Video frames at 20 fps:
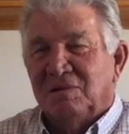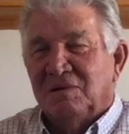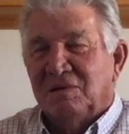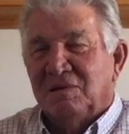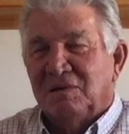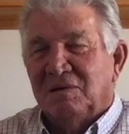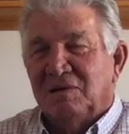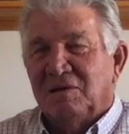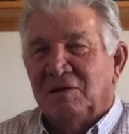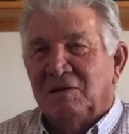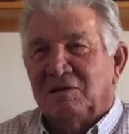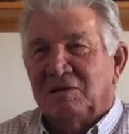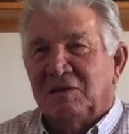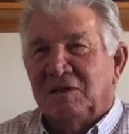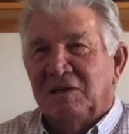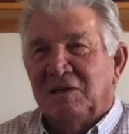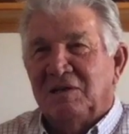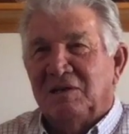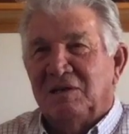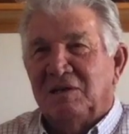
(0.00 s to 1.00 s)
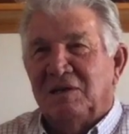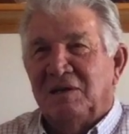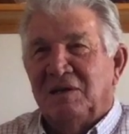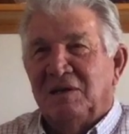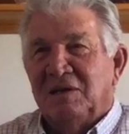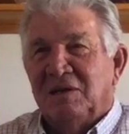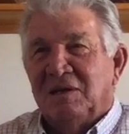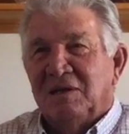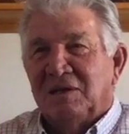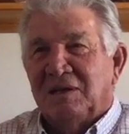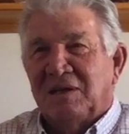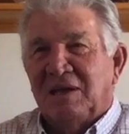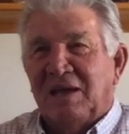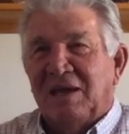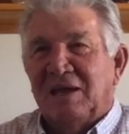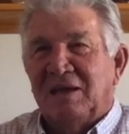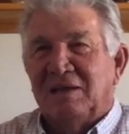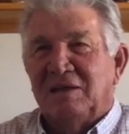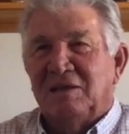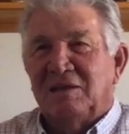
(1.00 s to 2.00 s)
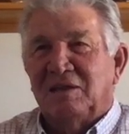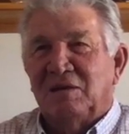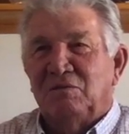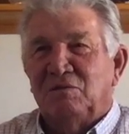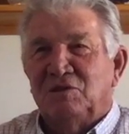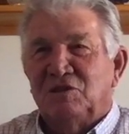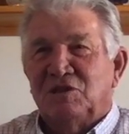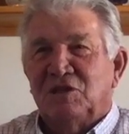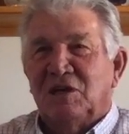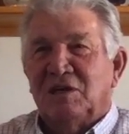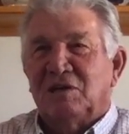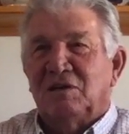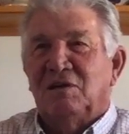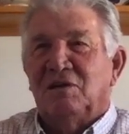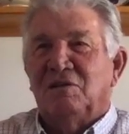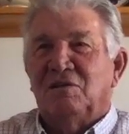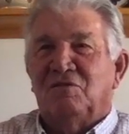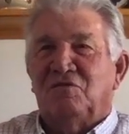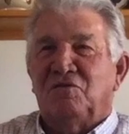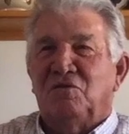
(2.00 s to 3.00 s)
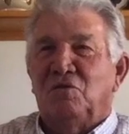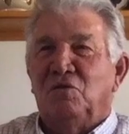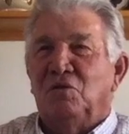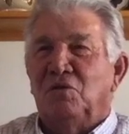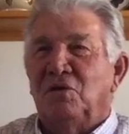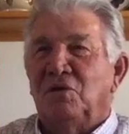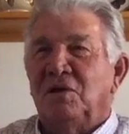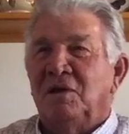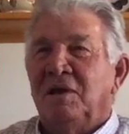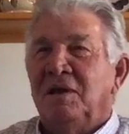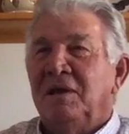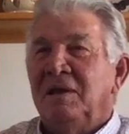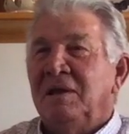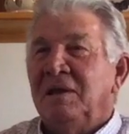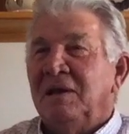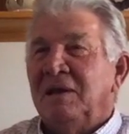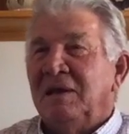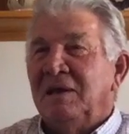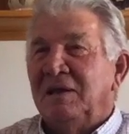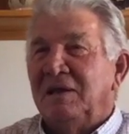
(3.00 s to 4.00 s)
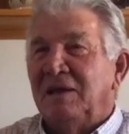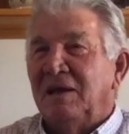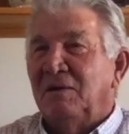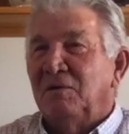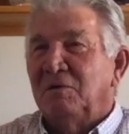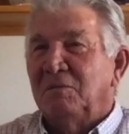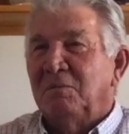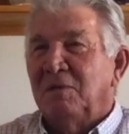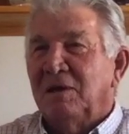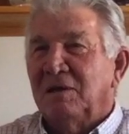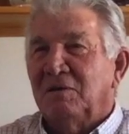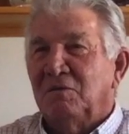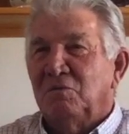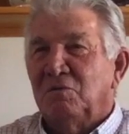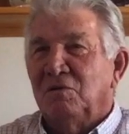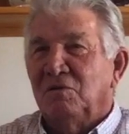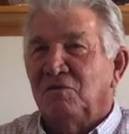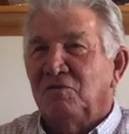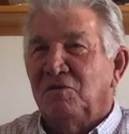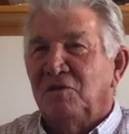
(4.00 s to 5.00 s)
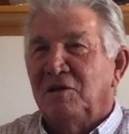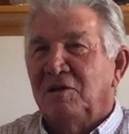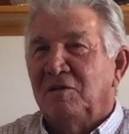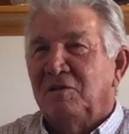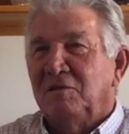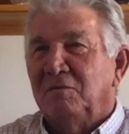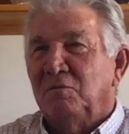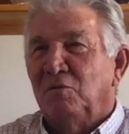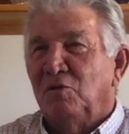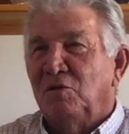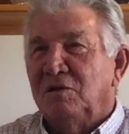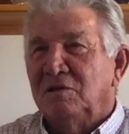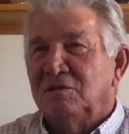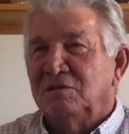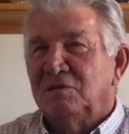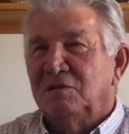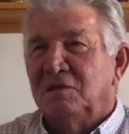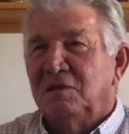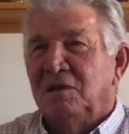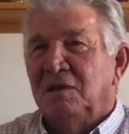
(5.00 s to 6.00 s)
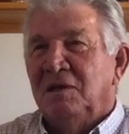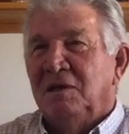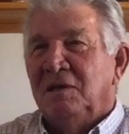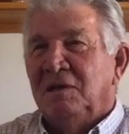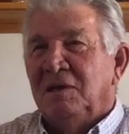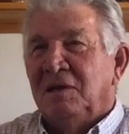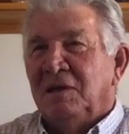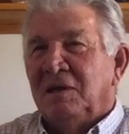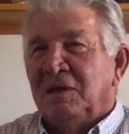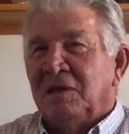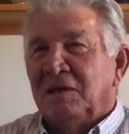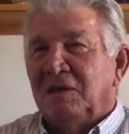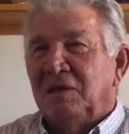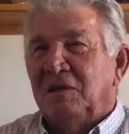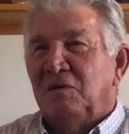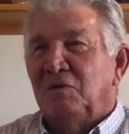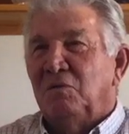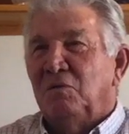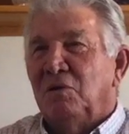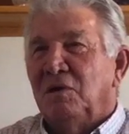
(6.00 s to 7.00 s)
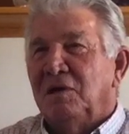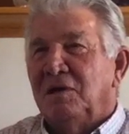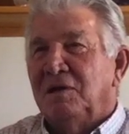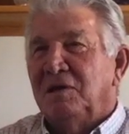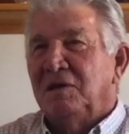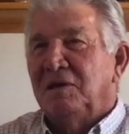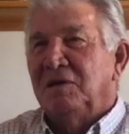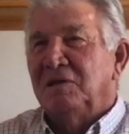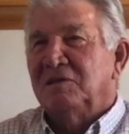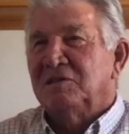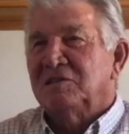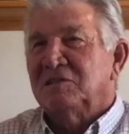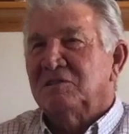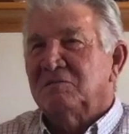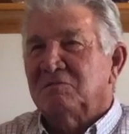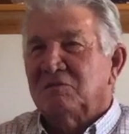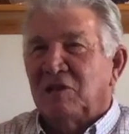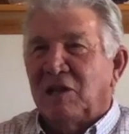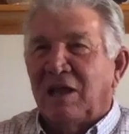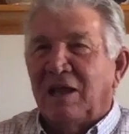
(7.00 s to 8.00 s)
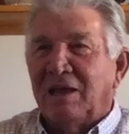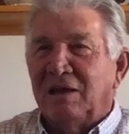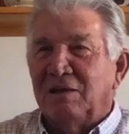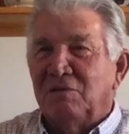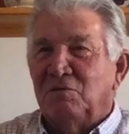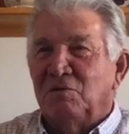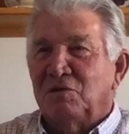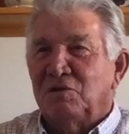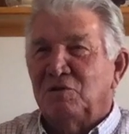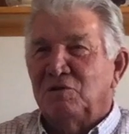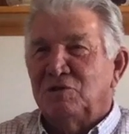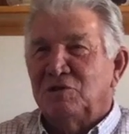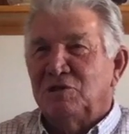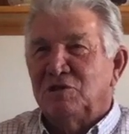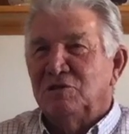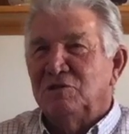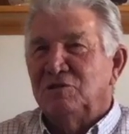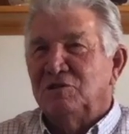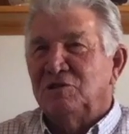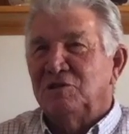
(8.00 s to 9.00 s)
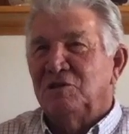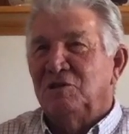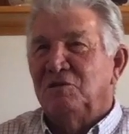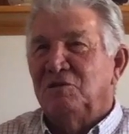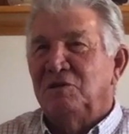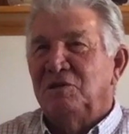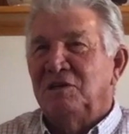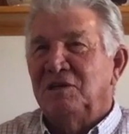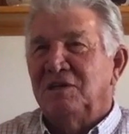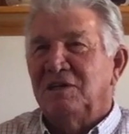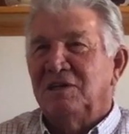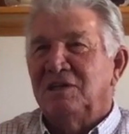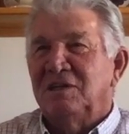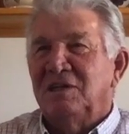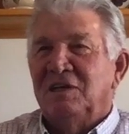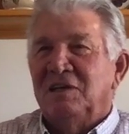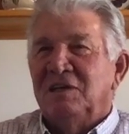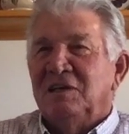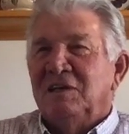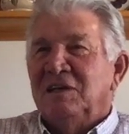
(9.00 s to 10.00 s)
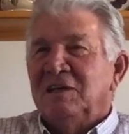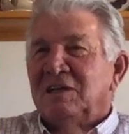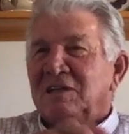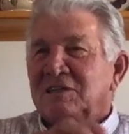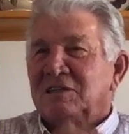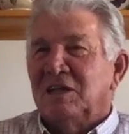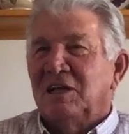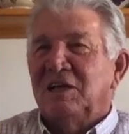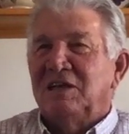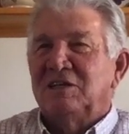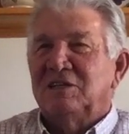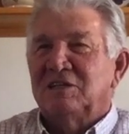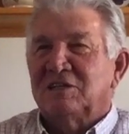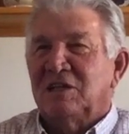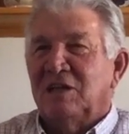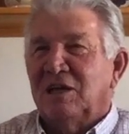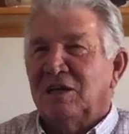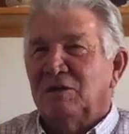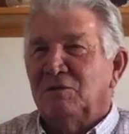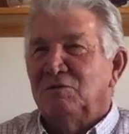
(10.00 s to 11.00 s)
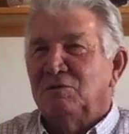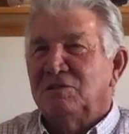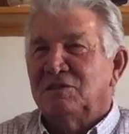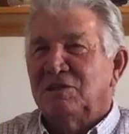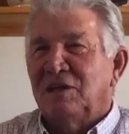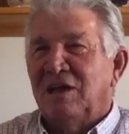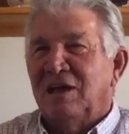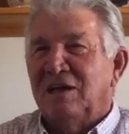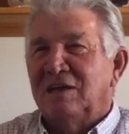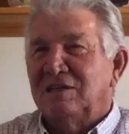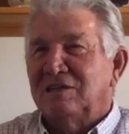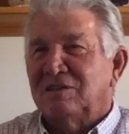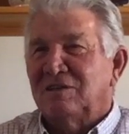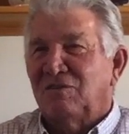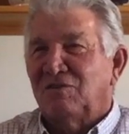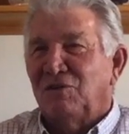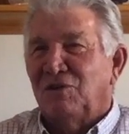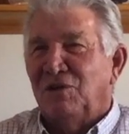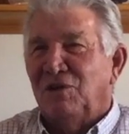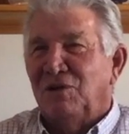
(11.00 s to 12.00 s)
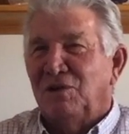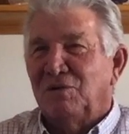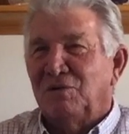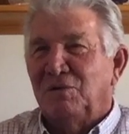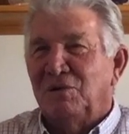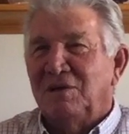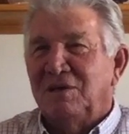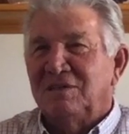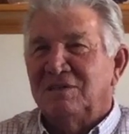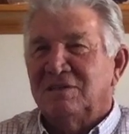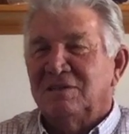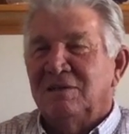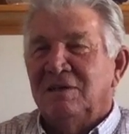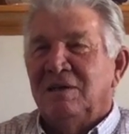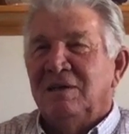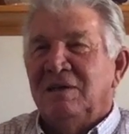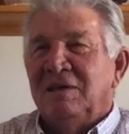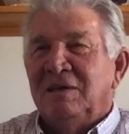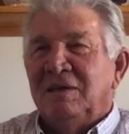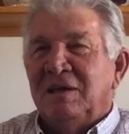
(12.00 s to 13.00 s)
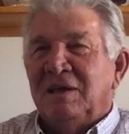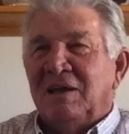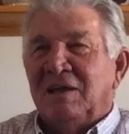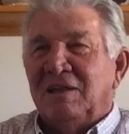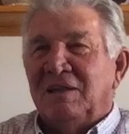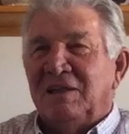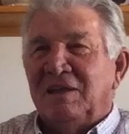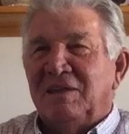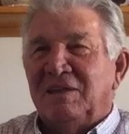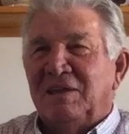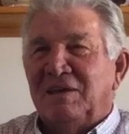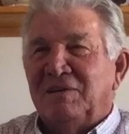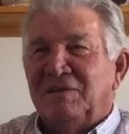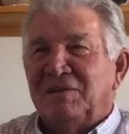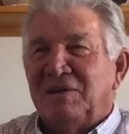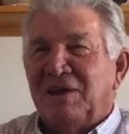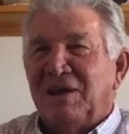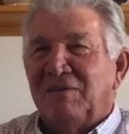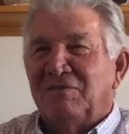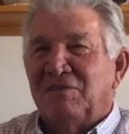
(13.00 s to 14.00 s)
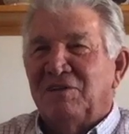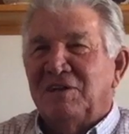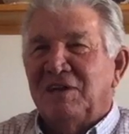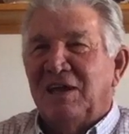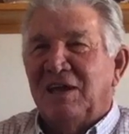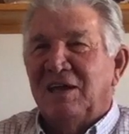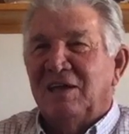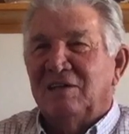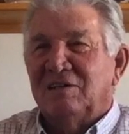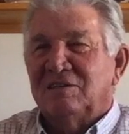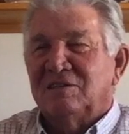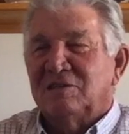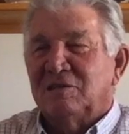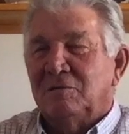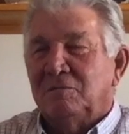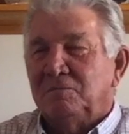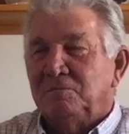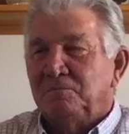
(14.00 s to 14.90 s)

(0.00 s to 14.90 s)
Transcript: little tin can that they would shake on the floor, and that would make it real fun, and the boys would get a run and slide with their shoes, and you could slide just like it was ice for a long ways. And then they would have the dance.